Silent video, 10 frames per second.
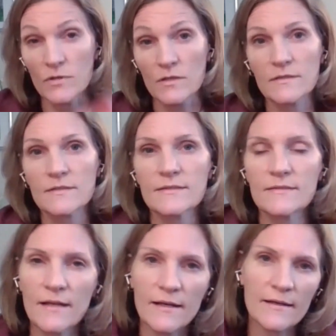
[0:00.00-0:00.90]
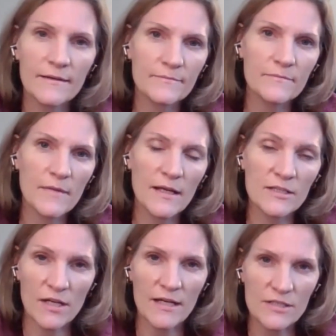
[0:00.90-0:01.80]
more
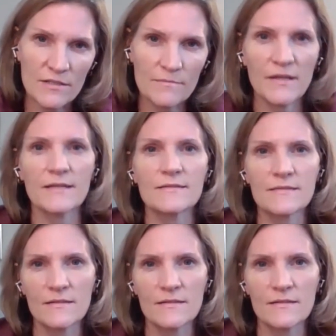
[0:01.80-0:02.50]
education-based